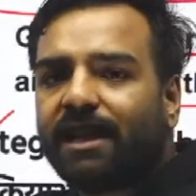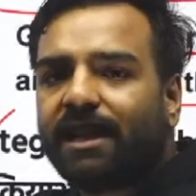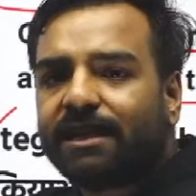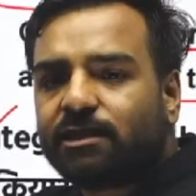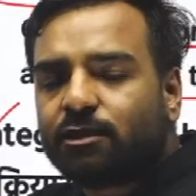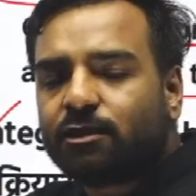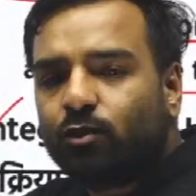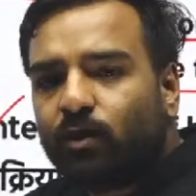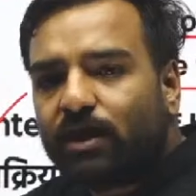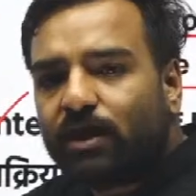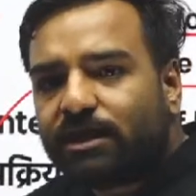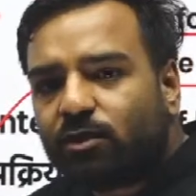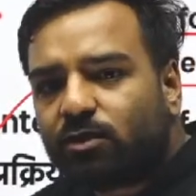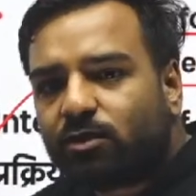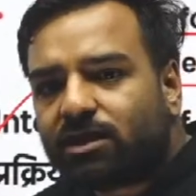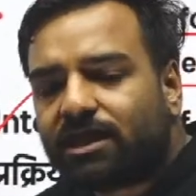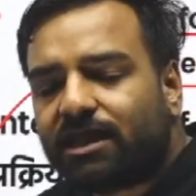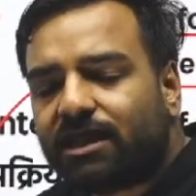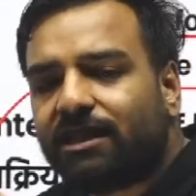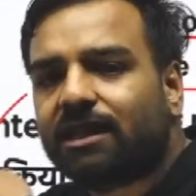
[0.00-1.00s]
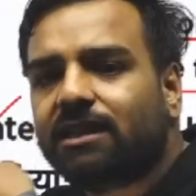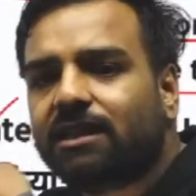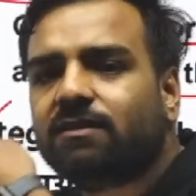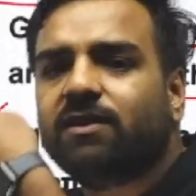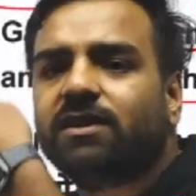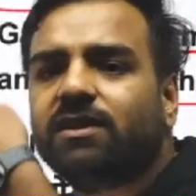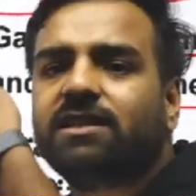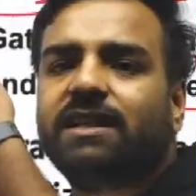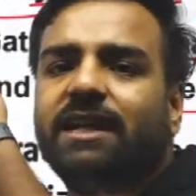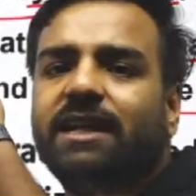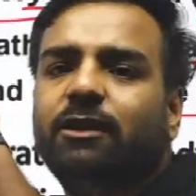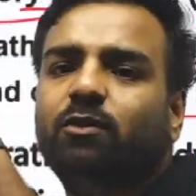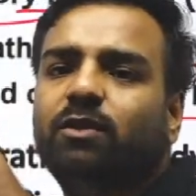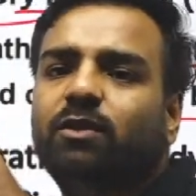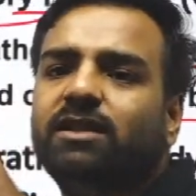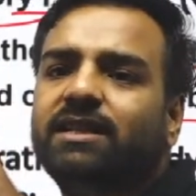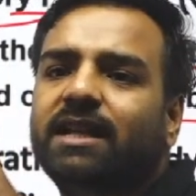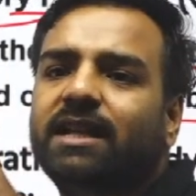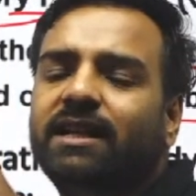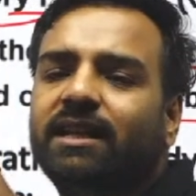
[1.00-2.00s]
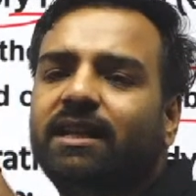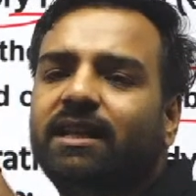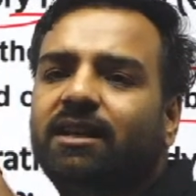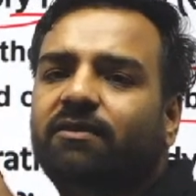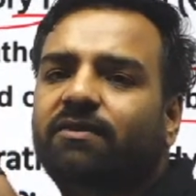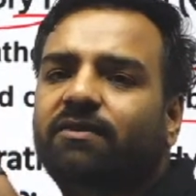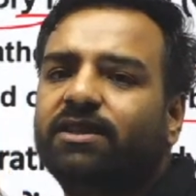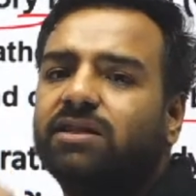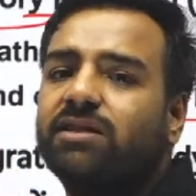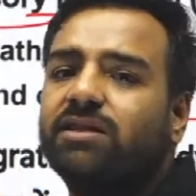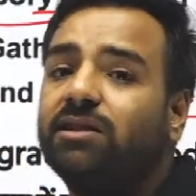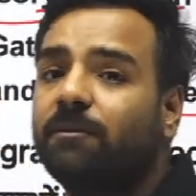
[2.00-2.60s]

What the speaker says: As soon as those signals were sent to the central nervous